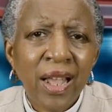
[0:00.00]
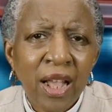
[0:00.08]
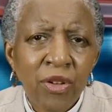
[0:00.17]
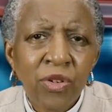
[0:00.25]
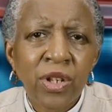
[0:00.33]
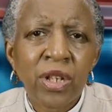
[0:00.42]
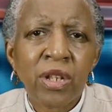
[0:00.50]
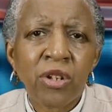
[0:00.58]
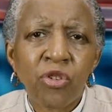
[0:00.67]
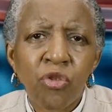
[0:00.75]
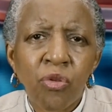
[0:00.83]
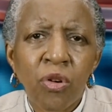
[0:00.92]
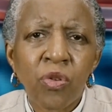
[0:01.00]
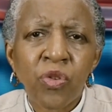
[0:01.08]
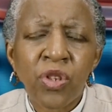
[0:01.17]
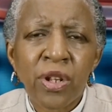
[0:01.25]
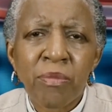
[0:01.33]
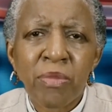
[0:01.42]
county
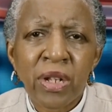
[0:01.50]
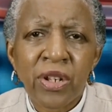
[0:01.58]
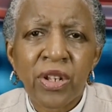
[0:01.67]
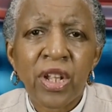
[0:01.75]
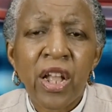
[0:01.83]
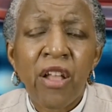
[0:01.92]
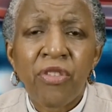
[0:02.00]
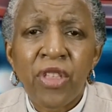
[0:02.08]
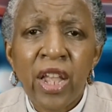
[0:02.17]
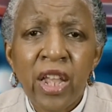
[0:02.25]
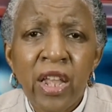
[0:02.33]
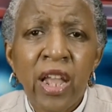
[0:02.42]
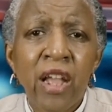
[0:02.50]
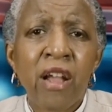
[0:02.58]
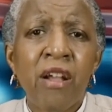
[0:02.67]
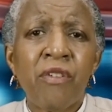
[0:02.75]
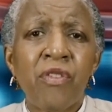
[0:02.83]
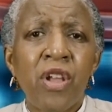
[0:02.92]
controls their budget. They
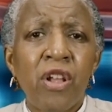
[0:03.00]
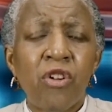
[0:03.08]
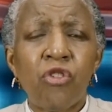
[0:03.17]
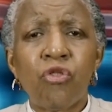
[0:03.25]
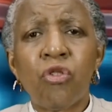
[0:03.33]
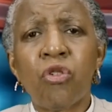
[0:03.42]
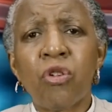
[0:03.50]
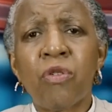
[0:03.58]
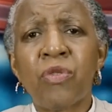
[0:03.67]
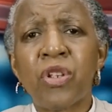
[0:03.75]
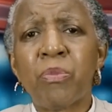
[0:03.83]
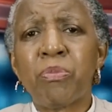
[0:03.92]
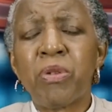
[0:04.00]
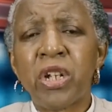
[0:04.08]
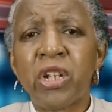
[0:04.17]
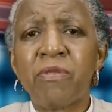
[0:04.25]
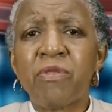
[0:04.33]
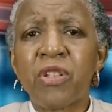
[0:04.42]
have control over the
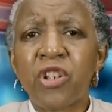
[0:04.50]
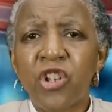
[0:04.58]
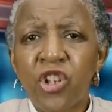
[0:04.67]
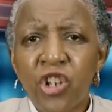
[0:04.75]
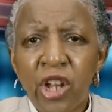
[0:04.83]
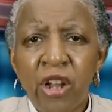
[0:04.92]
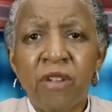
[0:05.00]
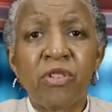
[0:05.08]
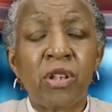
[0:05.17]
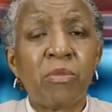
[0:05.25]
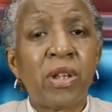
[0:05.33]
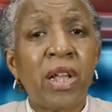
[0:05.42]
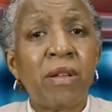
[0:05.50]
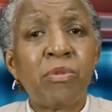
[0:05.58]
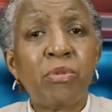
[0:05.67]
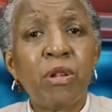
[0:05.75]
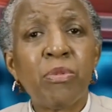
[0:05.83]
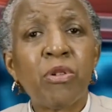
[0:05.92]
budget for the sheriff. Sometimes
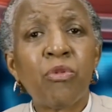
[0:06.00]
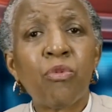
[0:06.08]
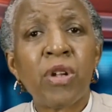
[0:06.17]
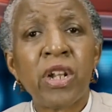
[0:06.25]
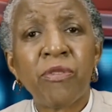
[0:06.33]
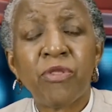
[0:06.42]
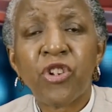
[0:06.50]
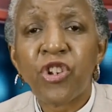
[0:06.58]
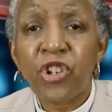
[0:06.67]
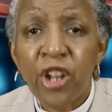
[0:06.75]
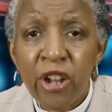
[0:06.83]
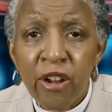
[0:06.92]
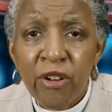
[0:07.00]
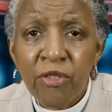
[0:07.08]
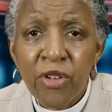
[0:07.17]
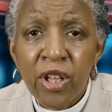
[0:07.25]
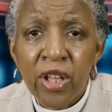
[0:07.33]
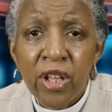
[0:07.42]
people are running for sheriff
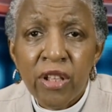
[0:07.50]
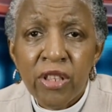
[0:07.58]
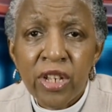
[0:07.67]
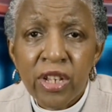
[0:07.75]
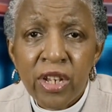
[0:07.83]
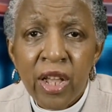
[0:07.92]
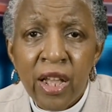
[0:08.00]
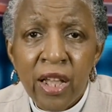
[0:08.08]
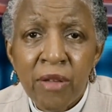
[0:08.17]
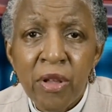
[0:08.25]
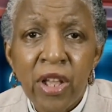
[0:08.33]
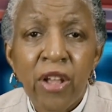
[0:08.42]
this time.